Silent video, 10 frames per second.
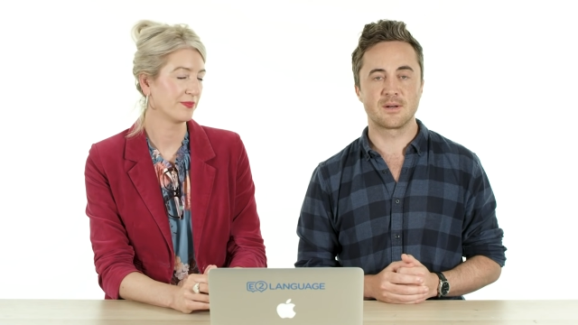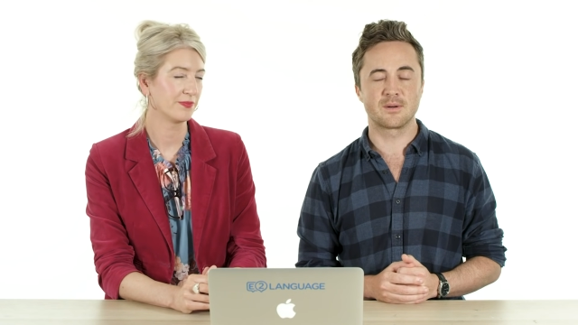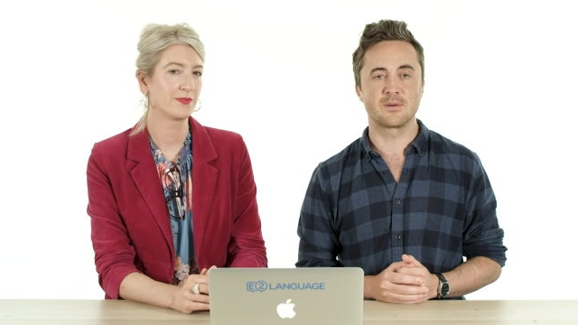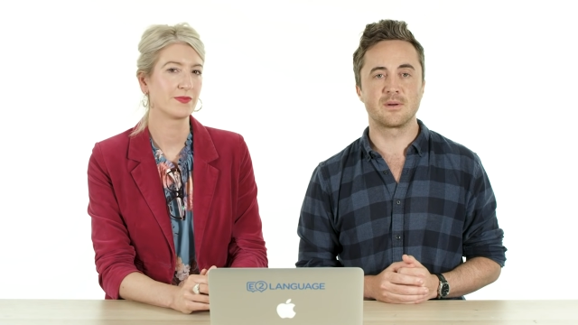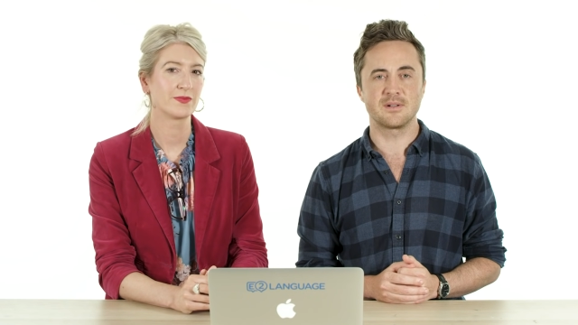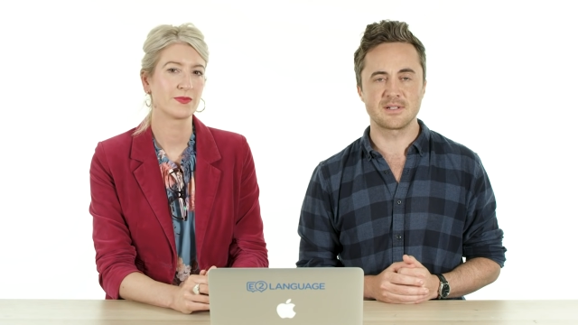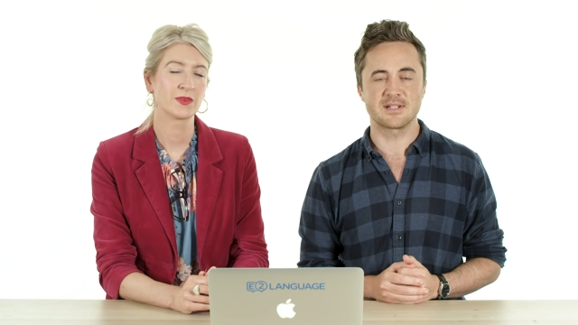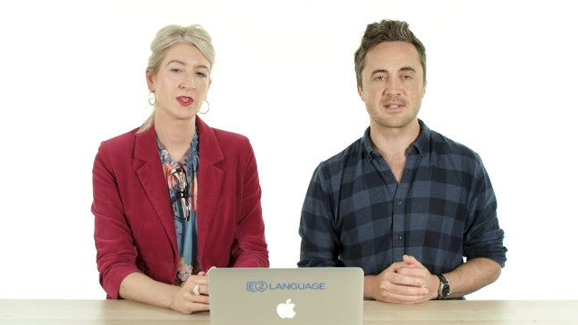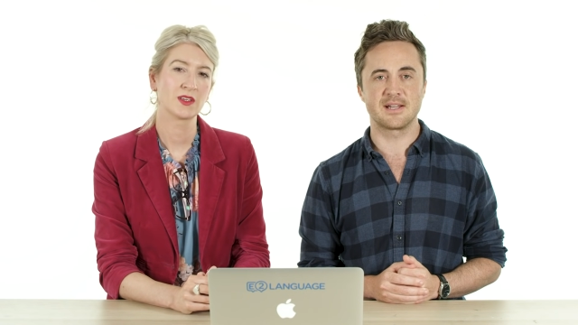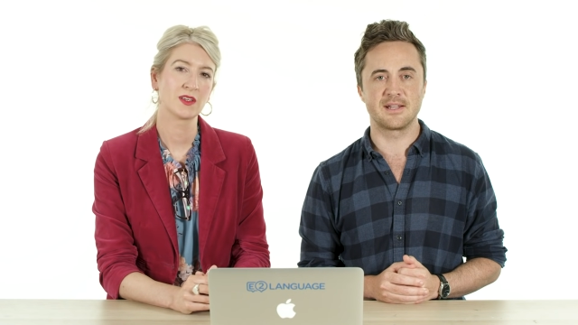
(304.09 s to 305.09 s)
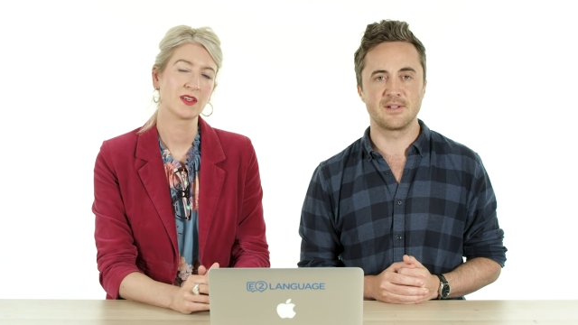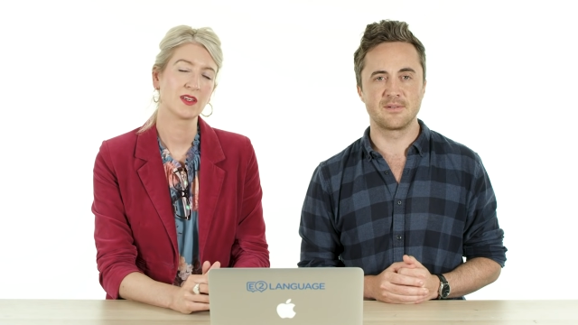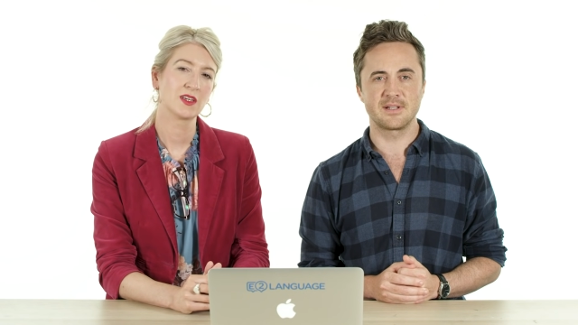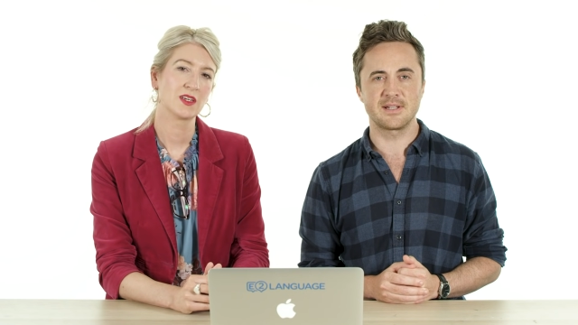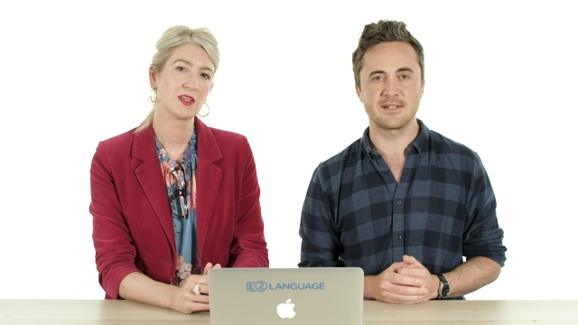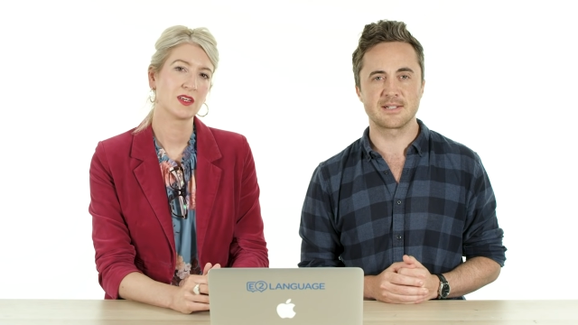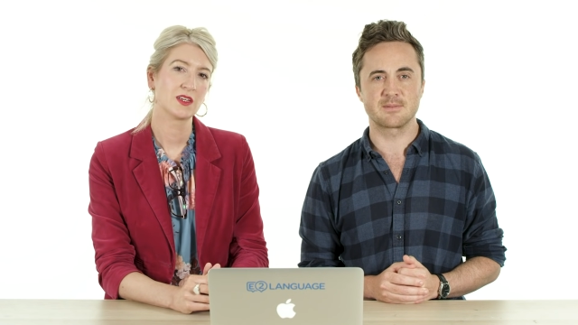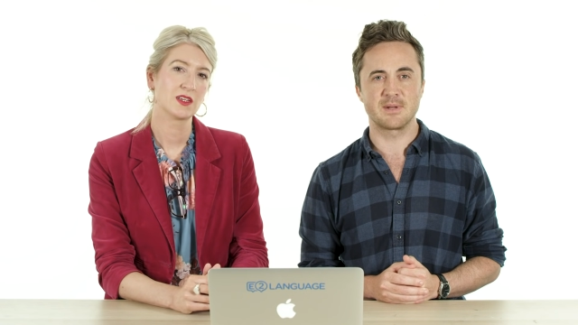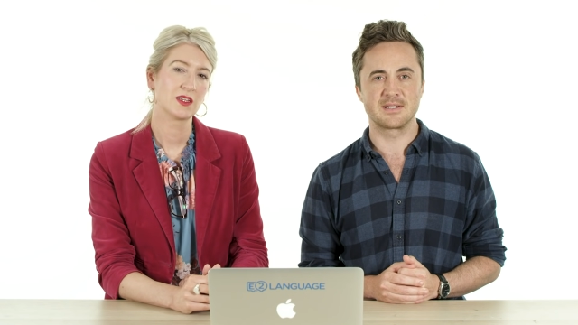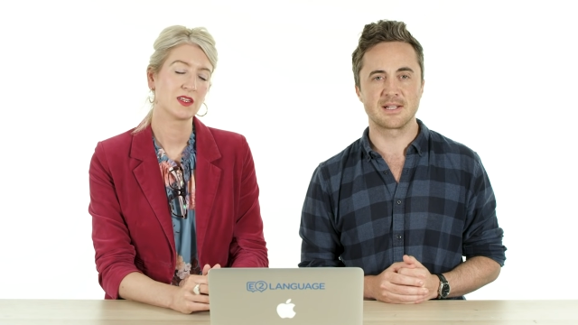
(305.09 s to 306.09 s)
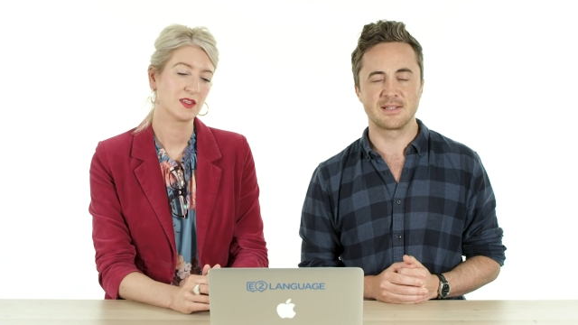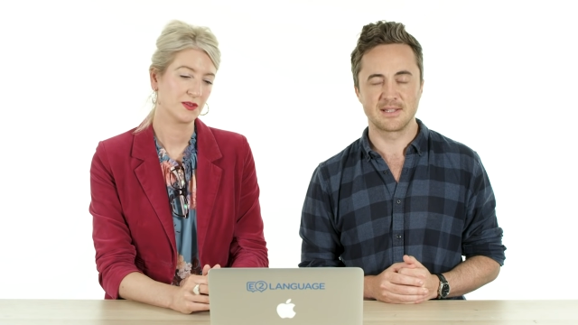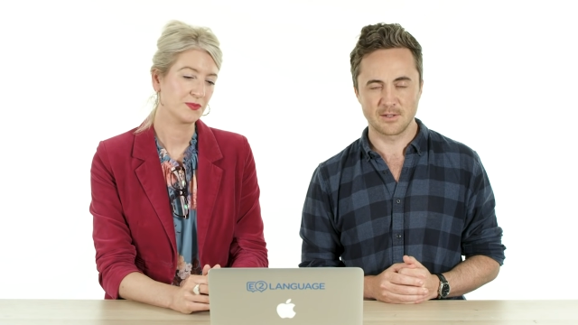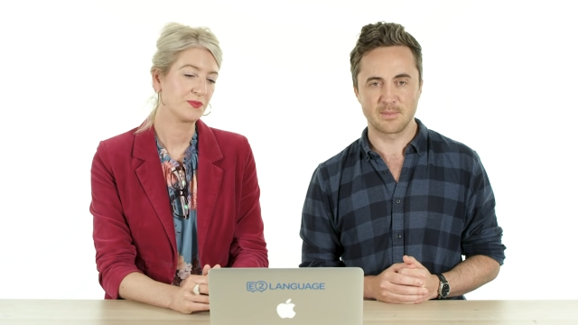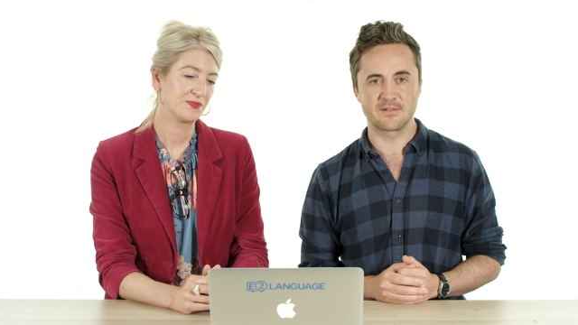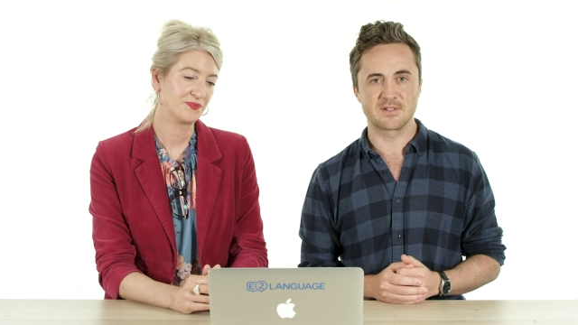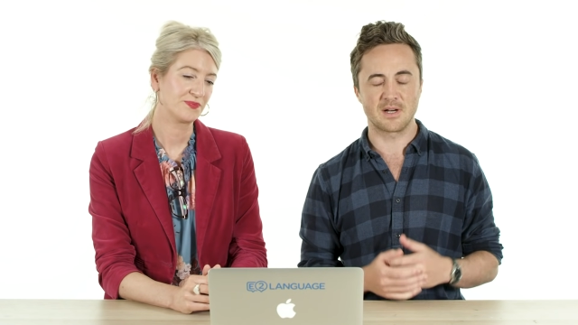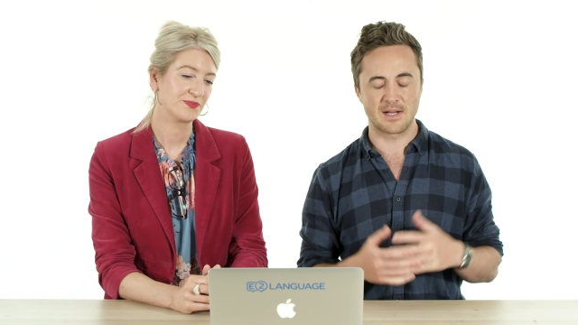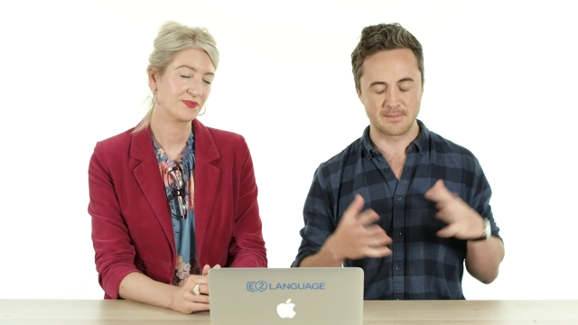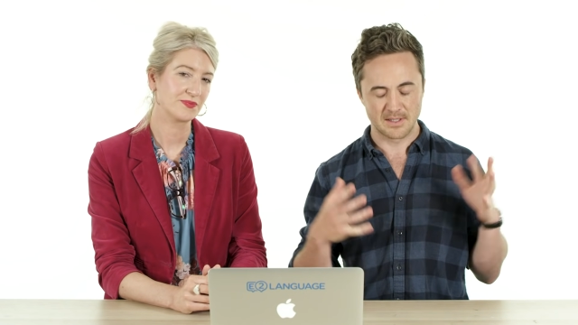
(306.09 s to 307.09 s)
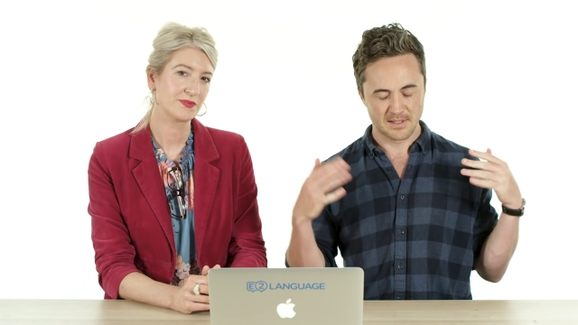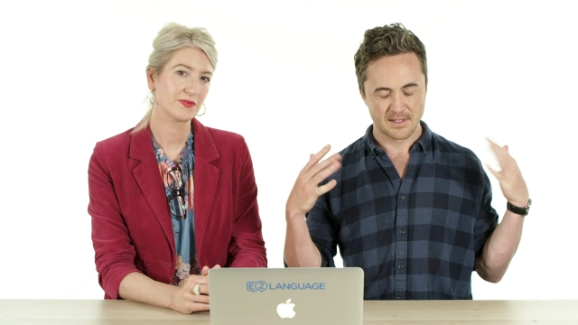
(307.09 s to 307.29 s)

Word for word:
Speaker 1: So on test day, you really need to spend a little bit of time